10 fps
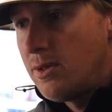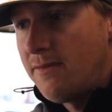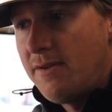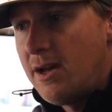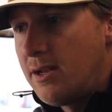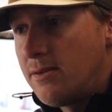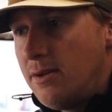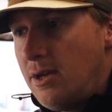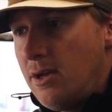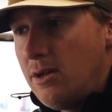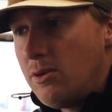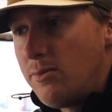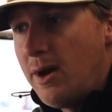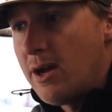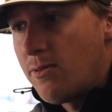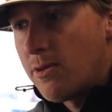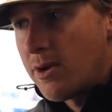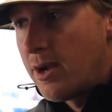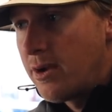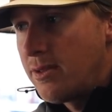They find a little
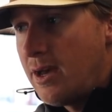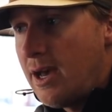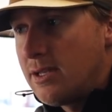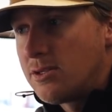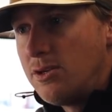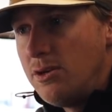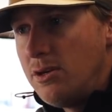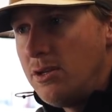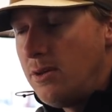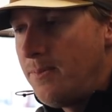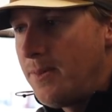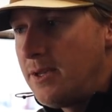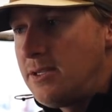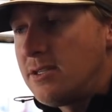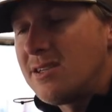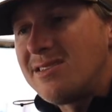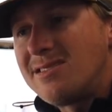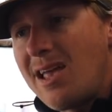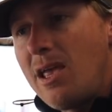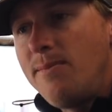backwater area that has good, it's just a
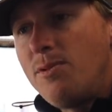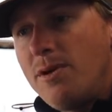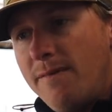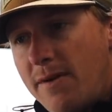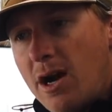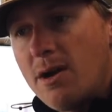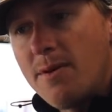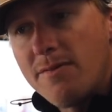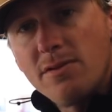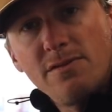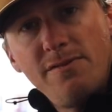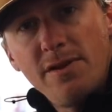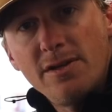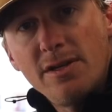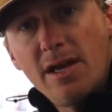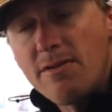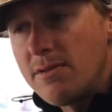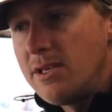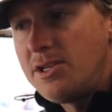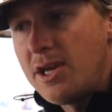stable environment for those fish. It ain't
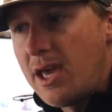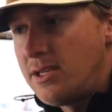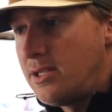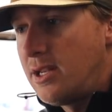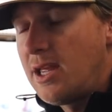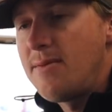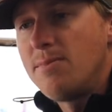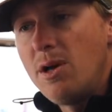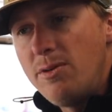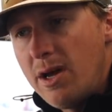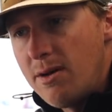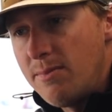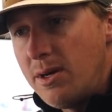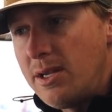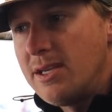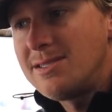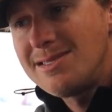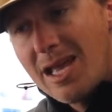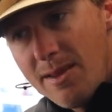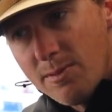really changing. It ain't blowed out muddy. It's
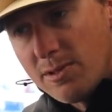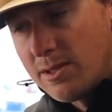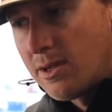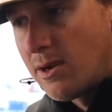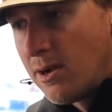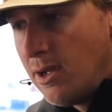stable in there.